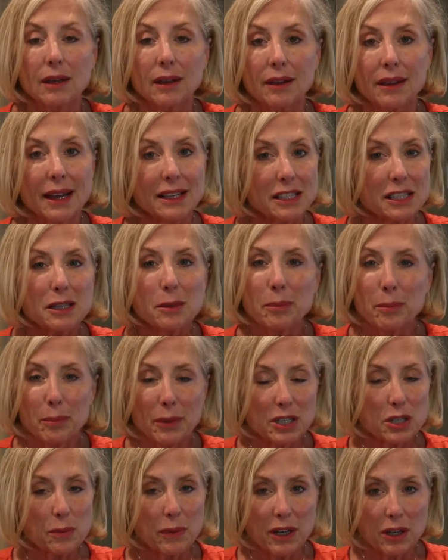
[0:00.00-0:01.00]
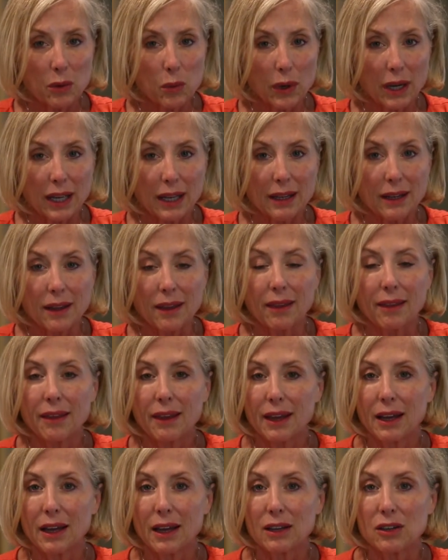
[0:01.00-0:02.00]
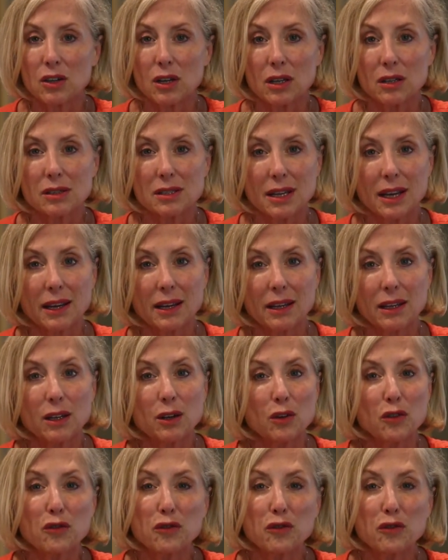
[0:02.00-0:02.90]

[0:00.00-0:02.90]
That's the much better way than saying,